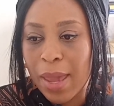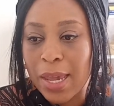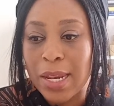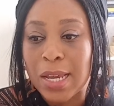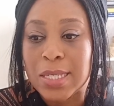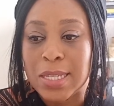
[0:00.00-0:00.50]

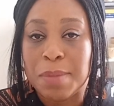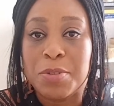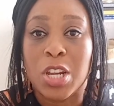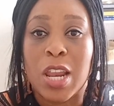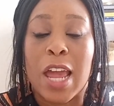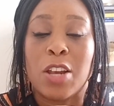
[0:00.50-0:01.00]
make an
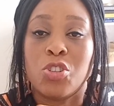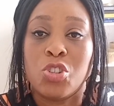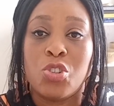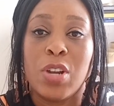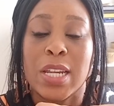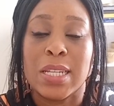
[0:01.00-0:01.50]
exception
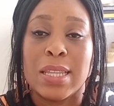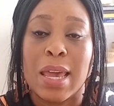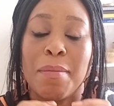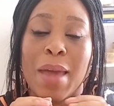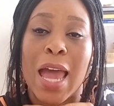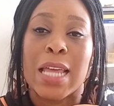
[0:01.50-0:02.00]
and treat
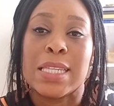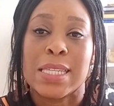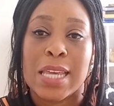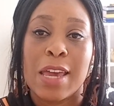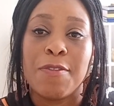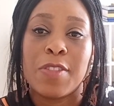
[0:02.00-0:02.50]
them
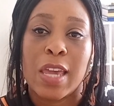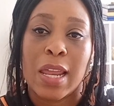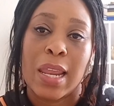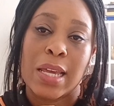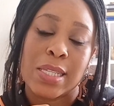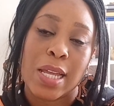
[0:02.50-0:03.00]
as if
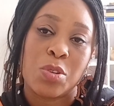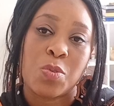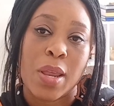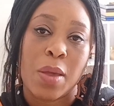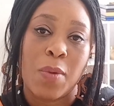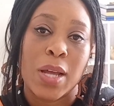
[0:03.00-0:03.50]
they're less than
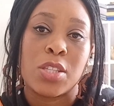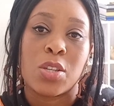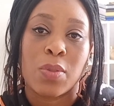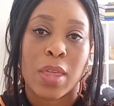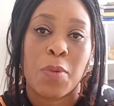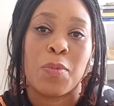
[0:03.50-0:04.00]
21,
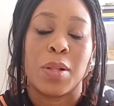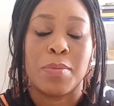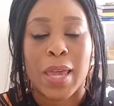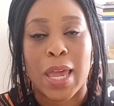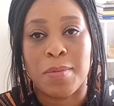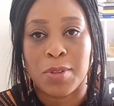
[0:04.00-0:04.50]
so they
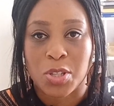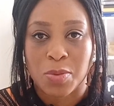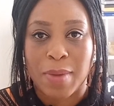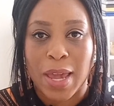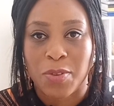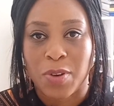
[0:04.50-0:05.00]
will be able
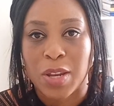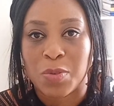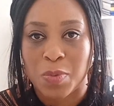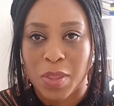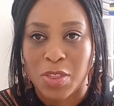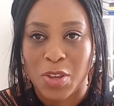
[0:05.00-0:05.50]
to
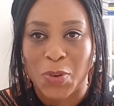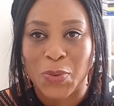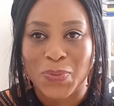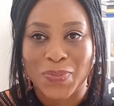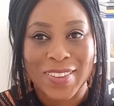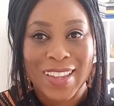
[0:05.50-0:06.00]
migrate with
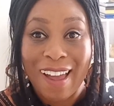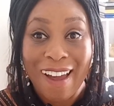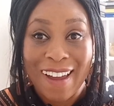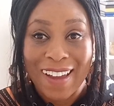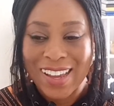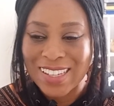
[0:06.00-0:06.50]
you.
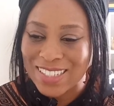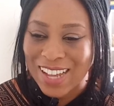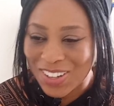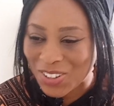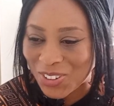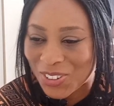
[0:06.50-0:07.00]
Isn't
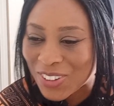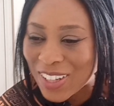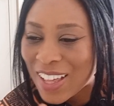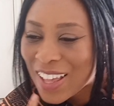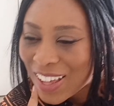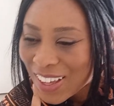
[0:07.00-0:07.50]
that
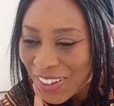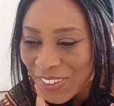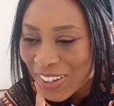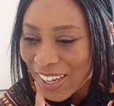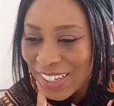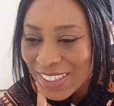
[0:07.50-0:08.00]
cool?
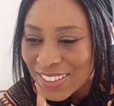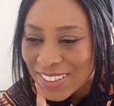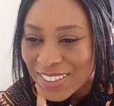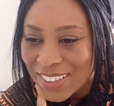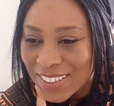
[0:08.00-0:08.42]
Okay.